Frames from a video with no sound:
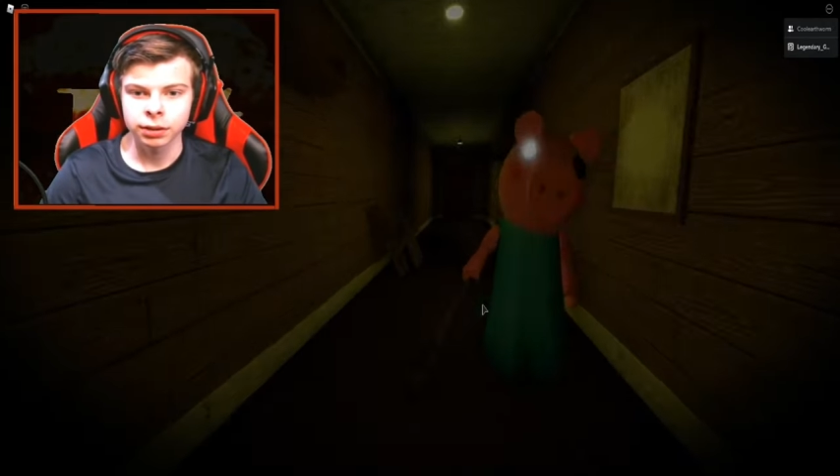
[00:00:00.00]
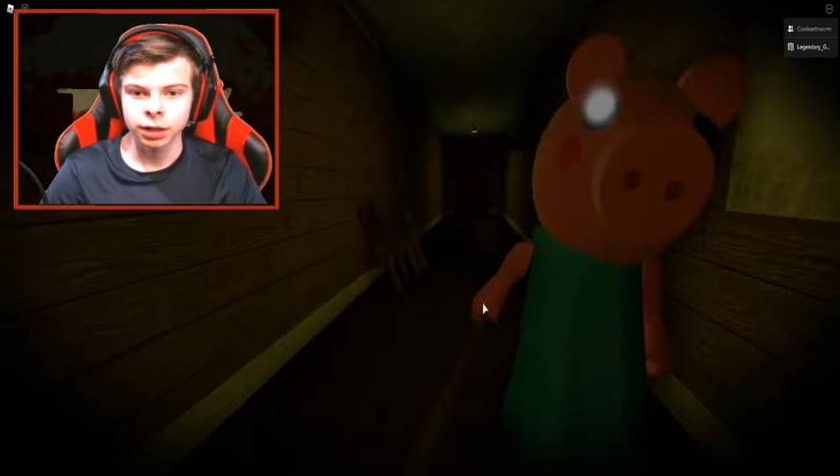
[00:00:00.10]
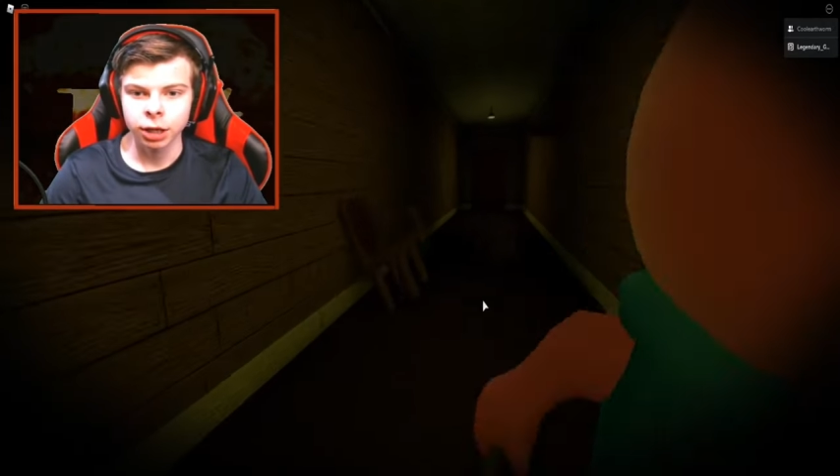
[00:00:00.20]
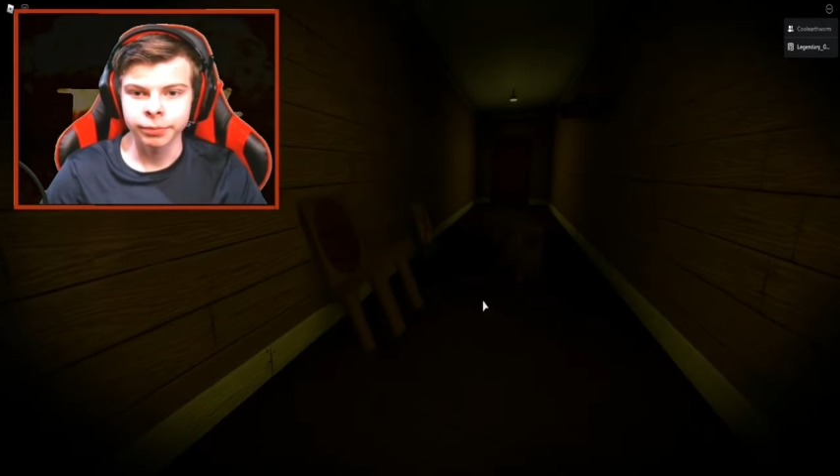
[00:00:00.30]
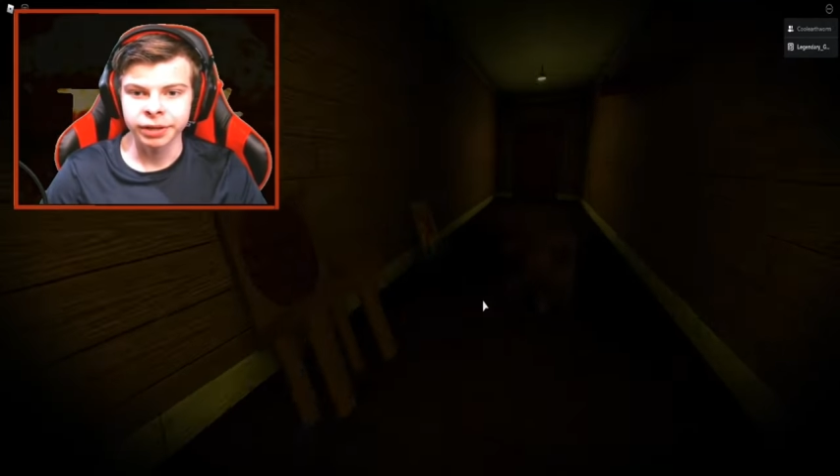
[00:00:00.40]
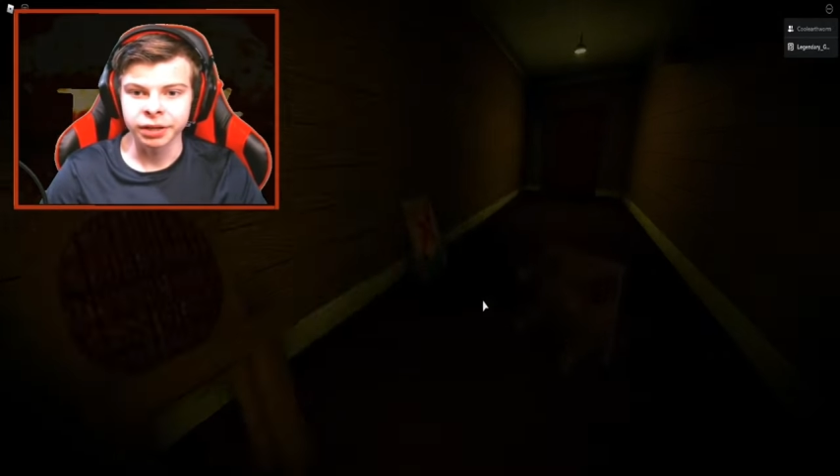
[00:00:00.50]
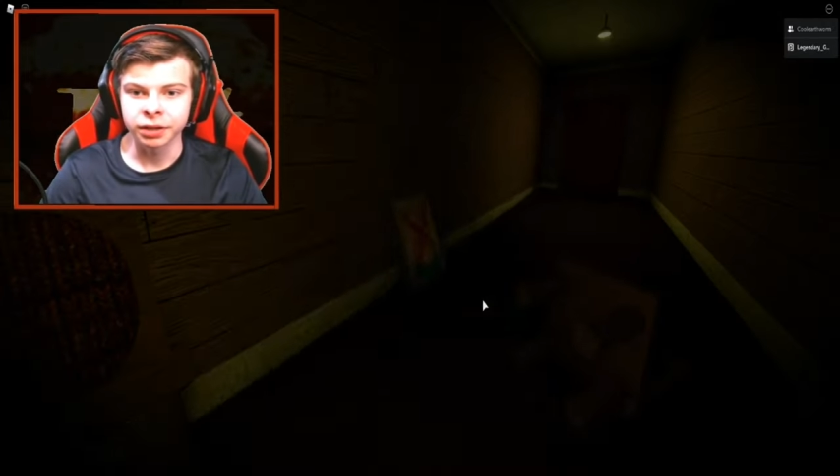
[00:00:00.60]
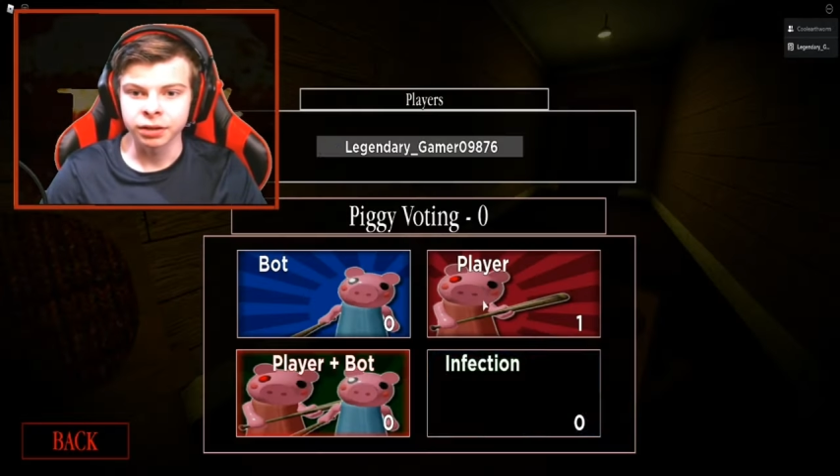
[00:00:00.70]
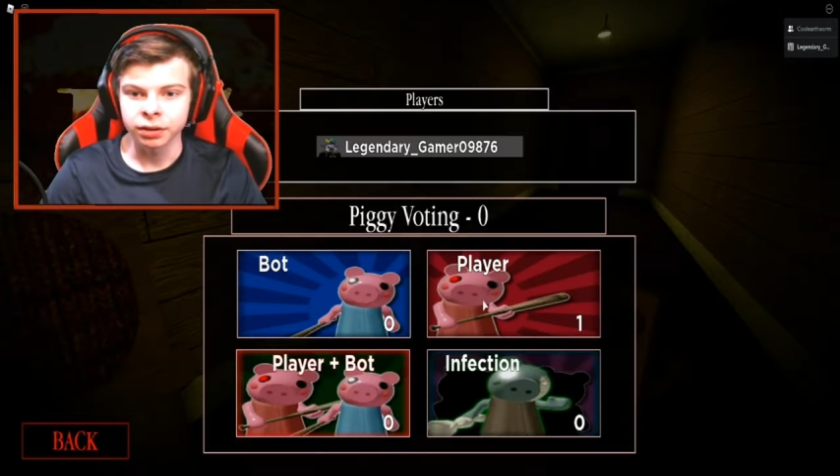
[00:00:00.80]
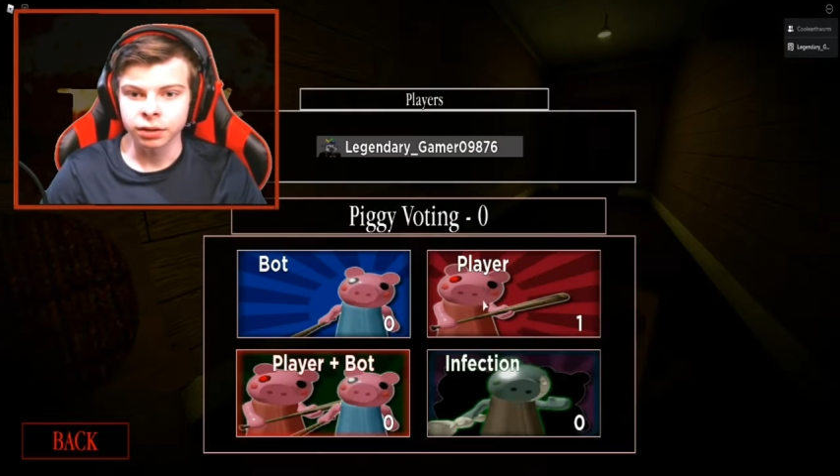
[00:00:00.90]
I
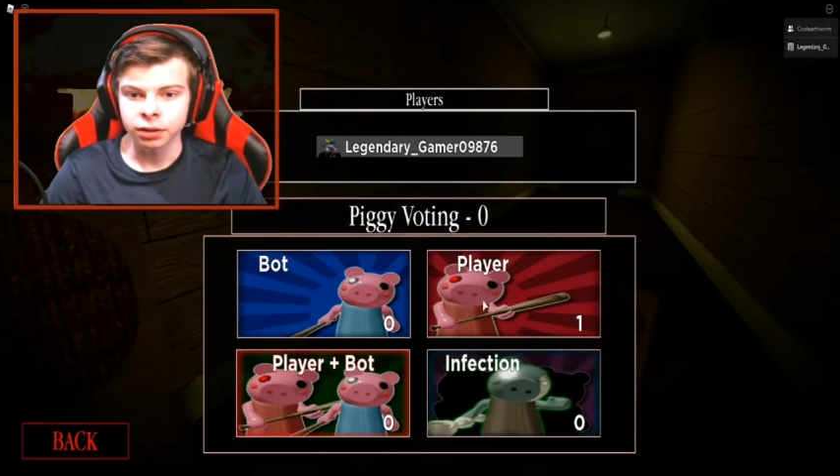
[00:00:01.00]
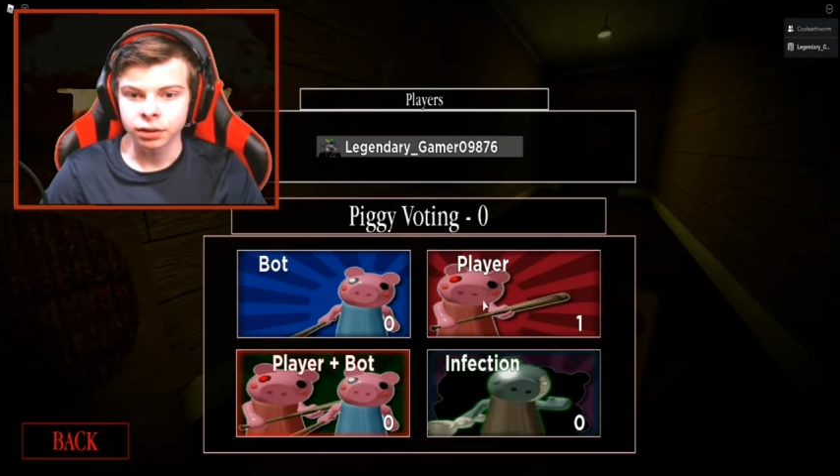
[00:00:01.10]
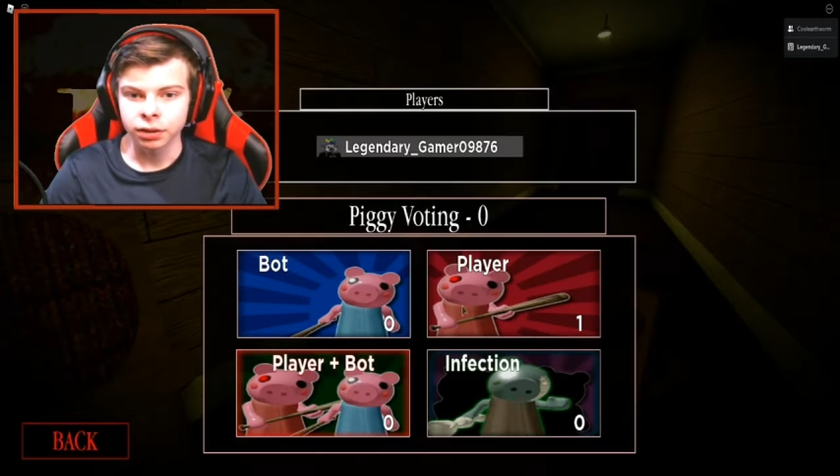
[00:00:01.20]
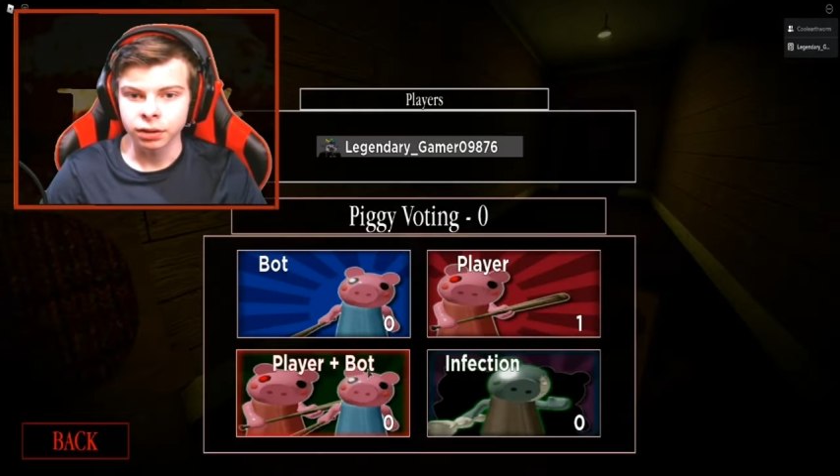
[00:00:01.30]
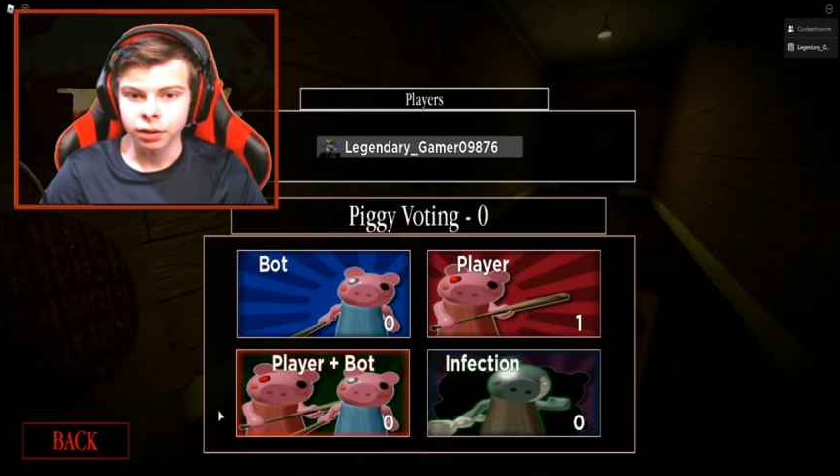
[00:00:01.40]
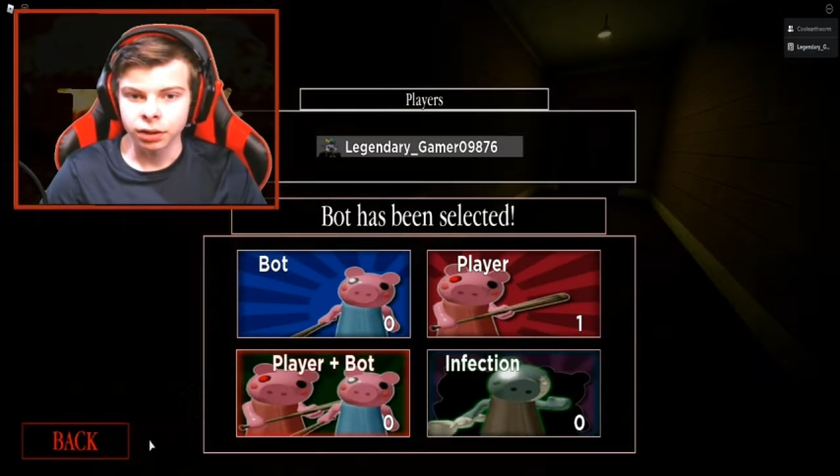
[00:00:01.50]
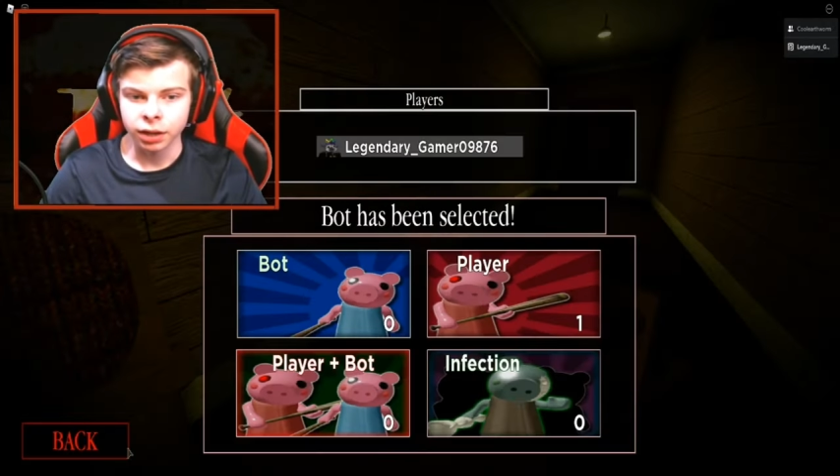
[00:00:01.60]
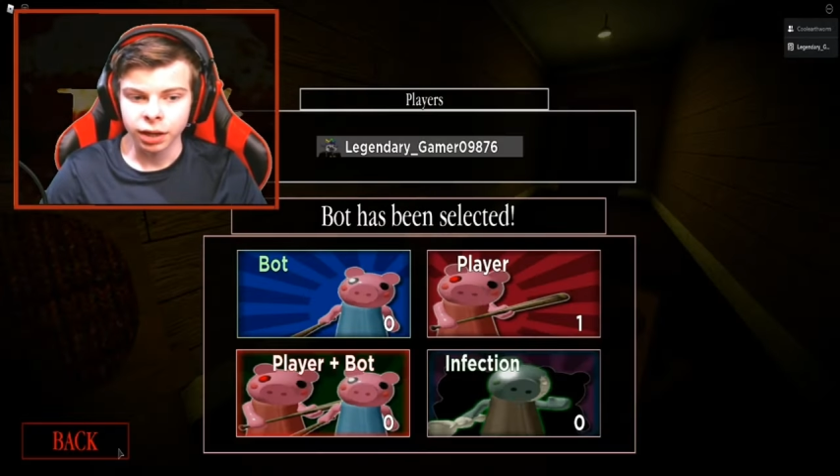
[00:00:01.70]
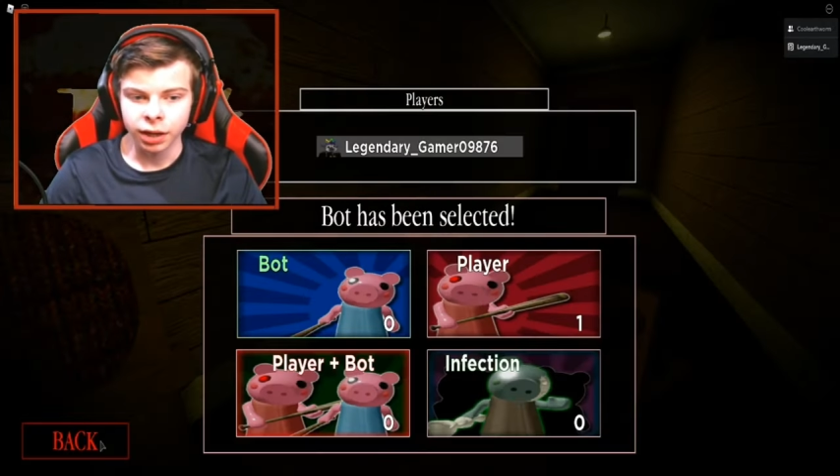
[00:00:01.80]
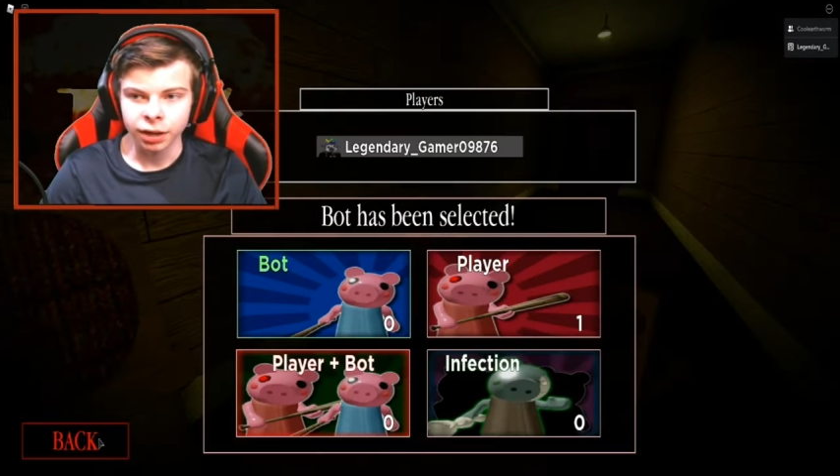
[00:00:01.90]
mean,
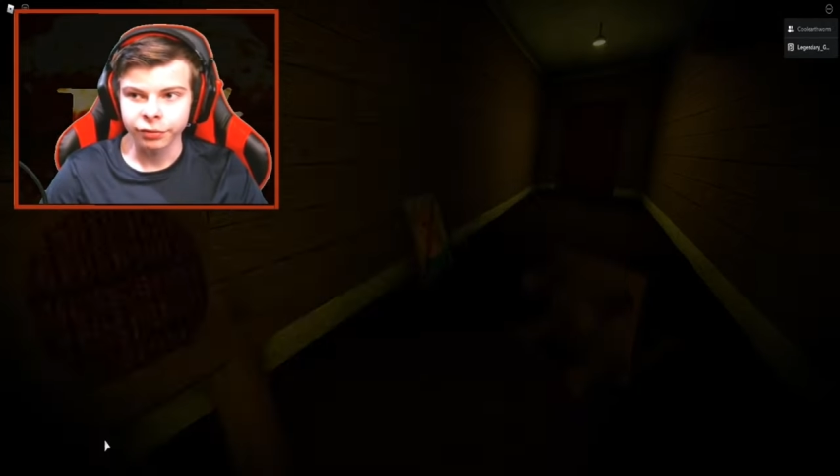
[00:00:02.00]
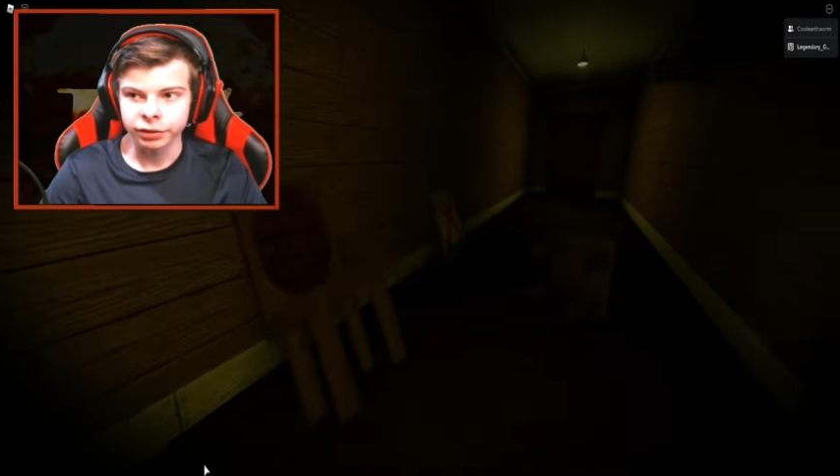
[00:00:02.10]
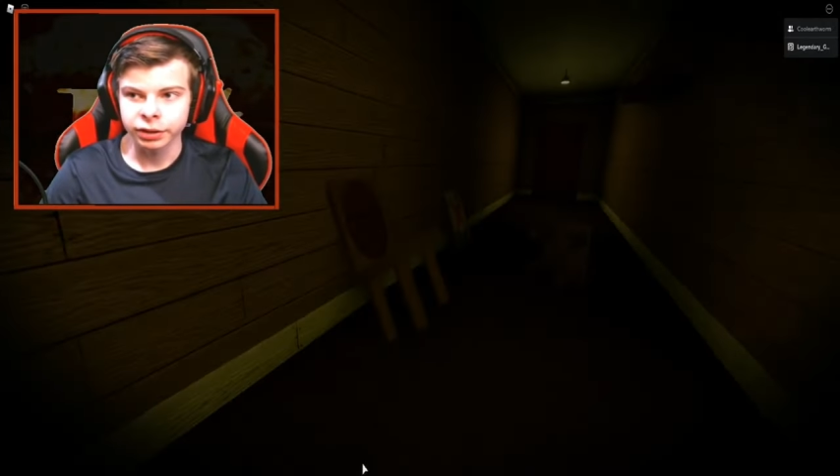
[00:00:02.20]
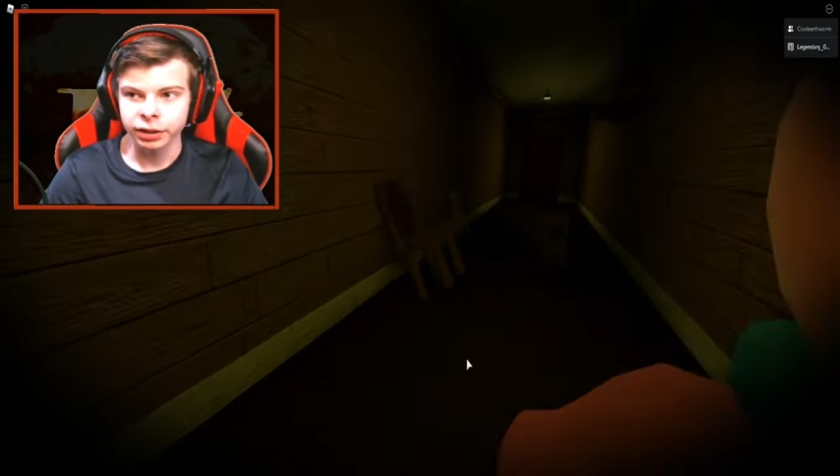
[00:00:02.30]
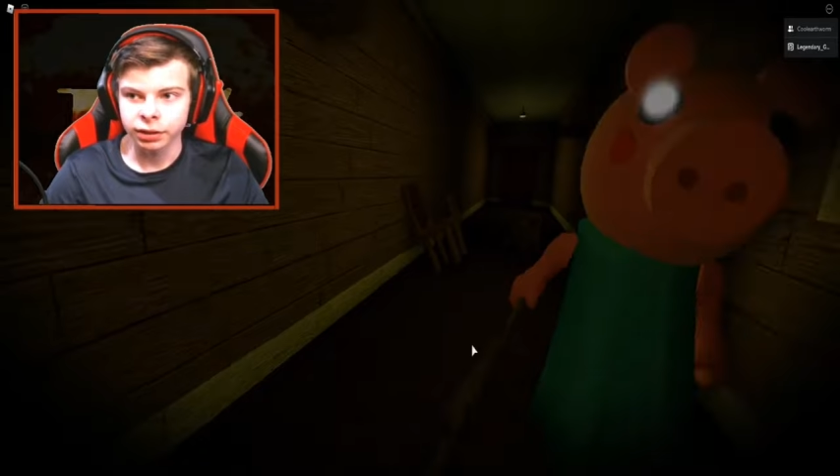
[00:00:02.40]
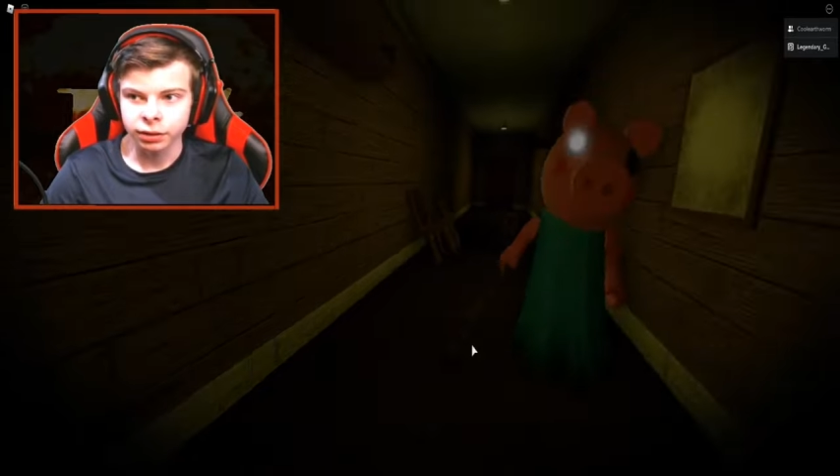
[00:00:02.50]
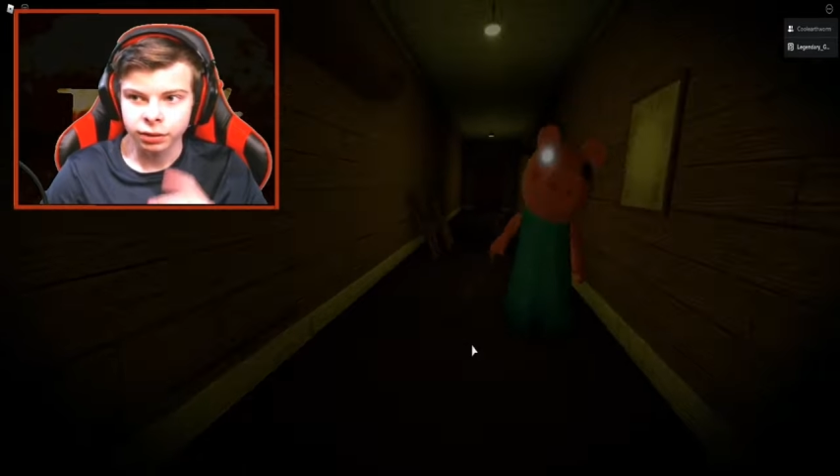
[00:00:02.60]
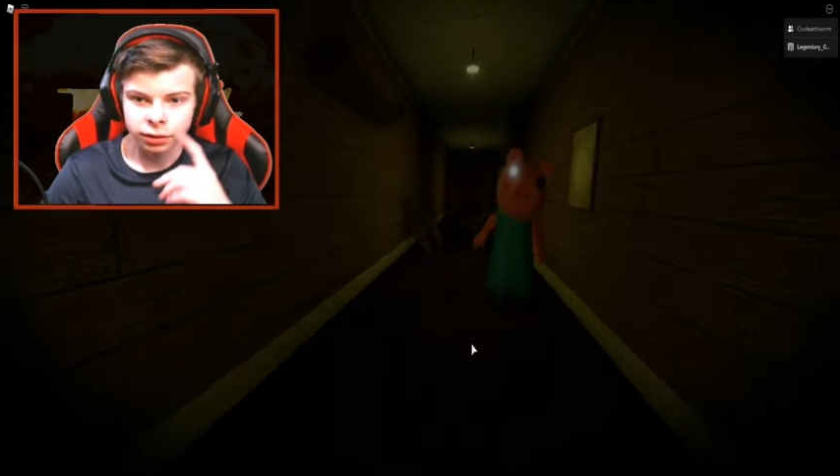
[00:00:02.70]
everything.